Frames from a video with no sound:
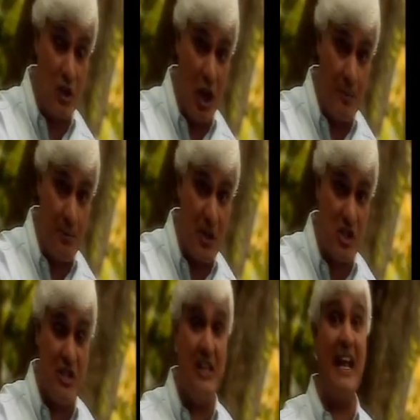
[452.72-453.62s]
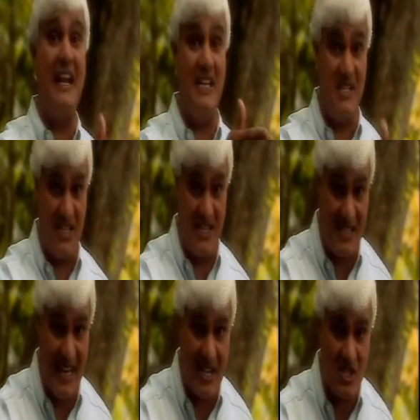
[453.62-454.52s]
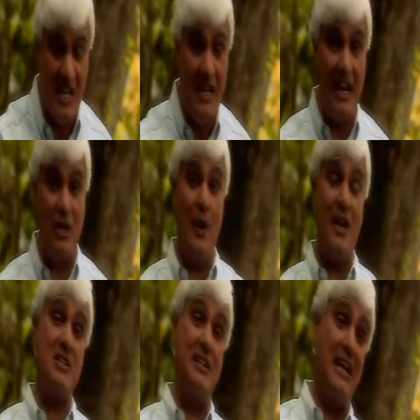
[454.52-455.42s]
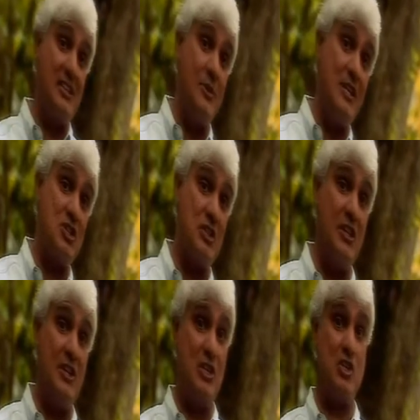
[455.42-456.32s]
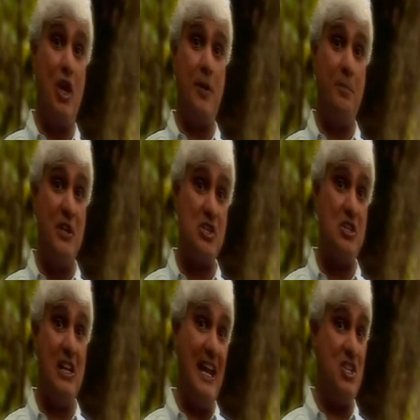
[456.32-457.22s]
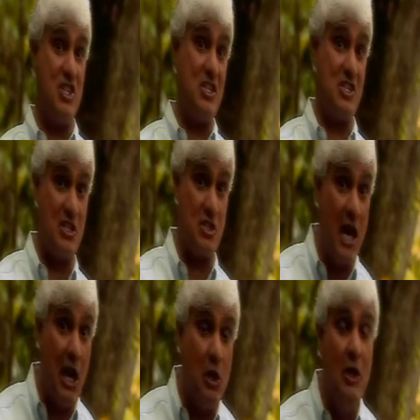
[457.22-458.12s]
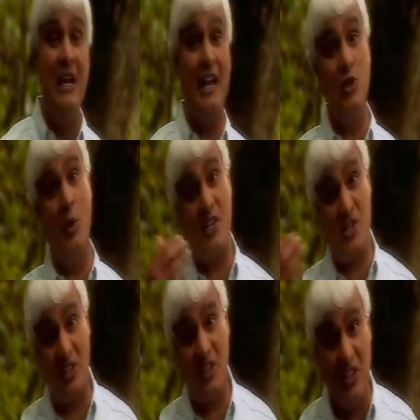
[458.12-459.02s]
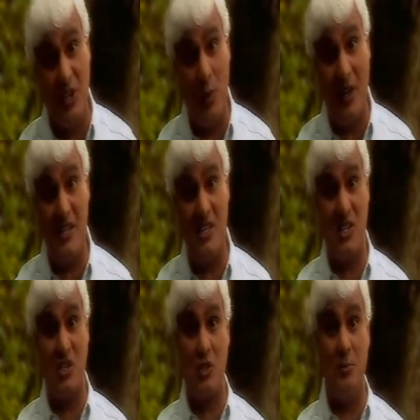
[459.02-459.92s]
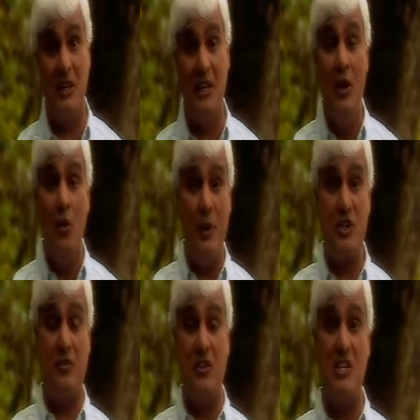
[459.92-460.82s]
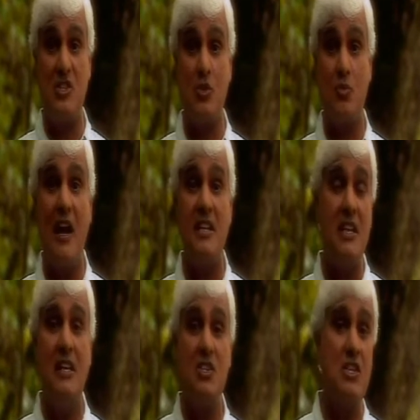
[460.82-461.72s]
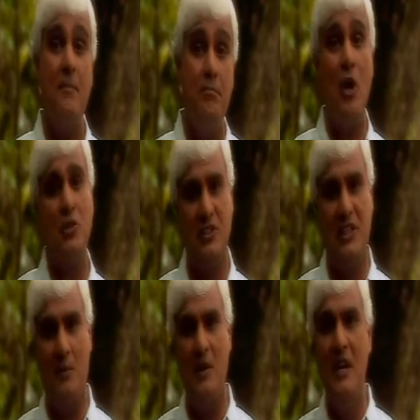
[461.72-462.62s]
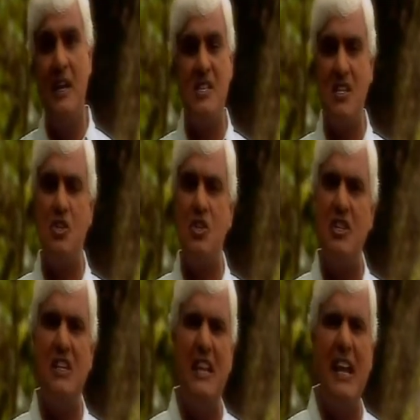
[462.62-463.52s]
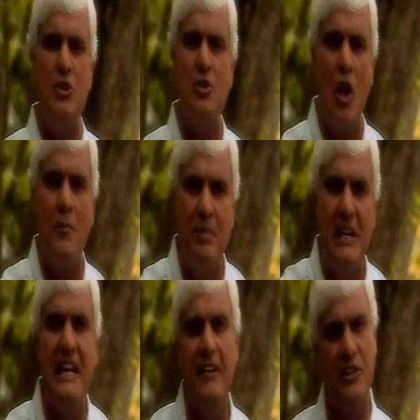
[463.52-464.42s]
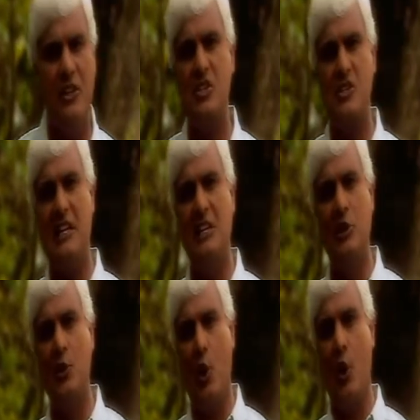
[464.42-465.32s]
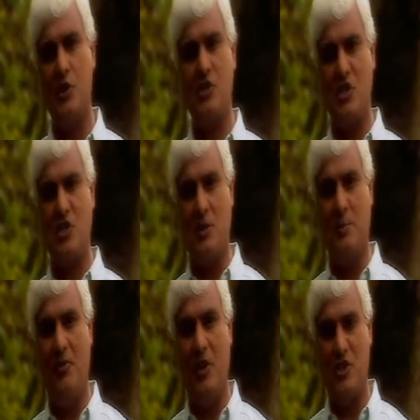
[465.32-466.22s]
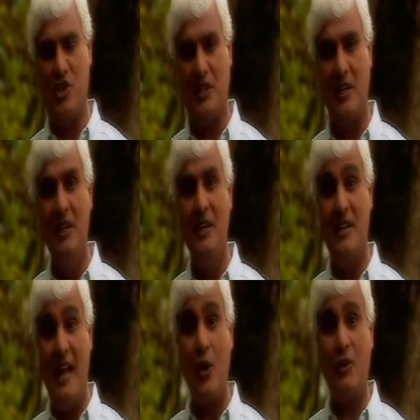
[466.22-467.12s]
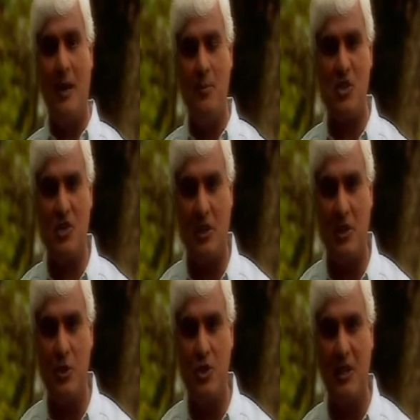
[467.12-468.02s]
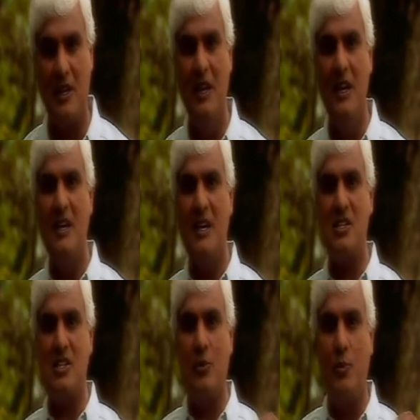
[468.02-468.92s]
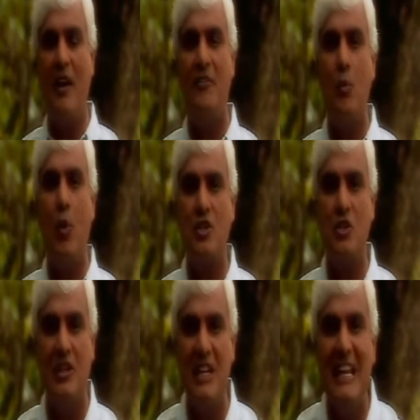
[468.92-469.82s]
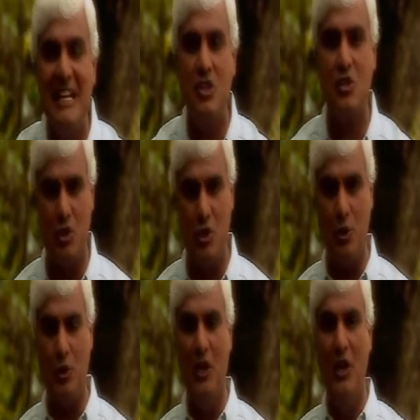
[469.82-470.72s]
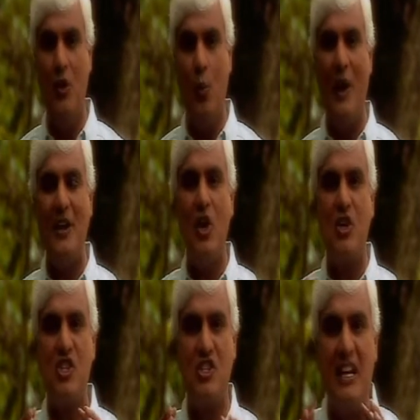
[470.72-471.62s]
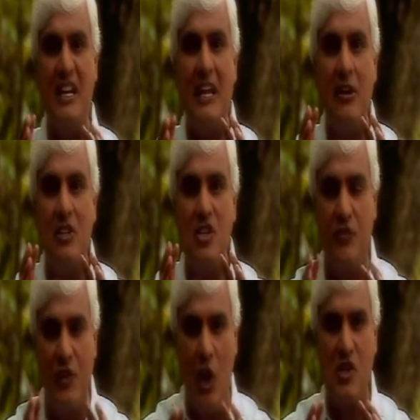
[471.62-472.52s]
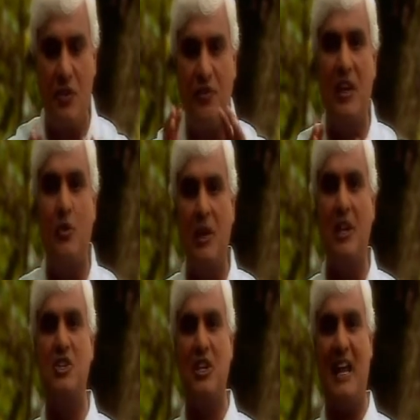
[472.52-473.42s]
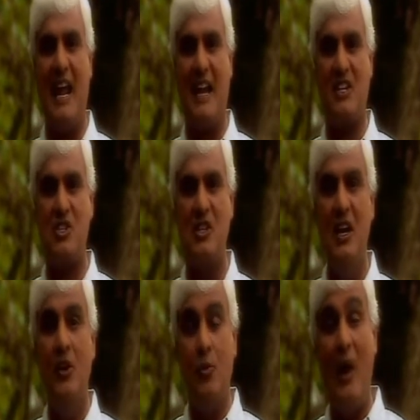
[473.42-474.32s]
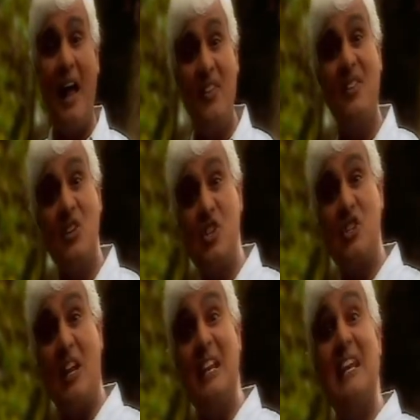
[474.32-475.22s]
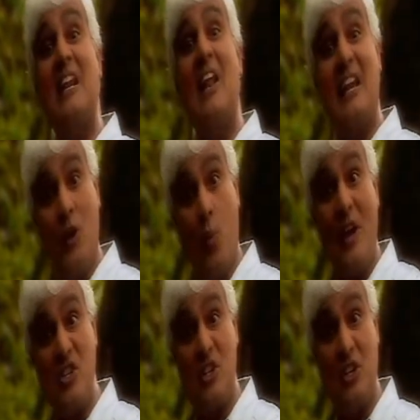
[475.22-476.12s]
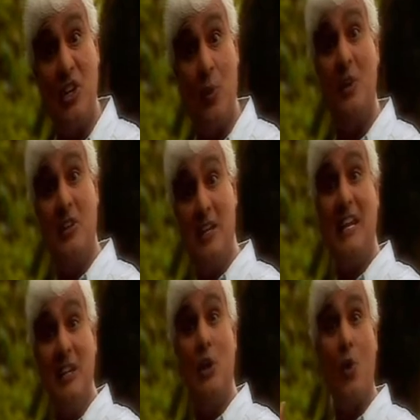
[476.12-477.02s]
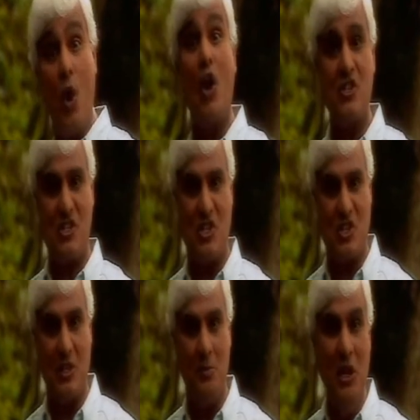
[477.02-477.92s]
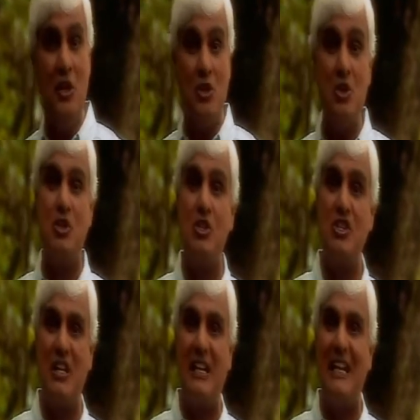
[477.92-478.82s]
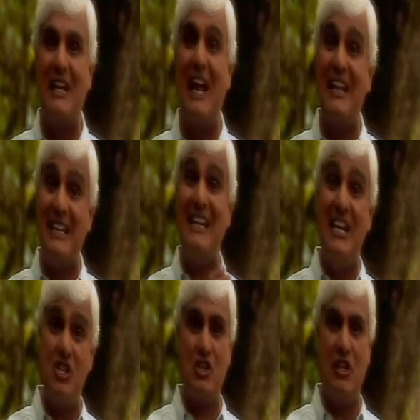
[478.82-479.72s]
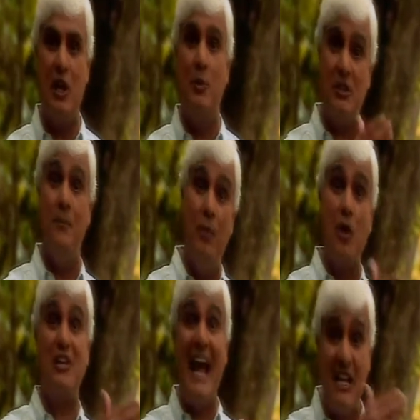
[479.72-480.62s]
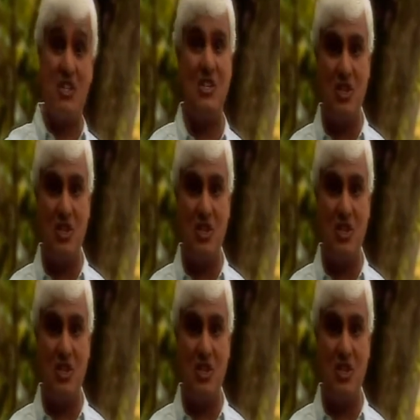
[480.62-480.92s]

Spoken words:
is God personal? And he says yes. And you ask another Easterner, is God personal? And she says no. And you ask a third one, he says to me, which of these is right? He'll say both of them. He says, you see, they do not believe in this either-or system of logic. Now came his conclusion. He said, Ravi, what you need to do when you're studying this philosophy and religion X, rather than studying it like a Westerner with an either-or system, you should study it like an Easterner with a both-and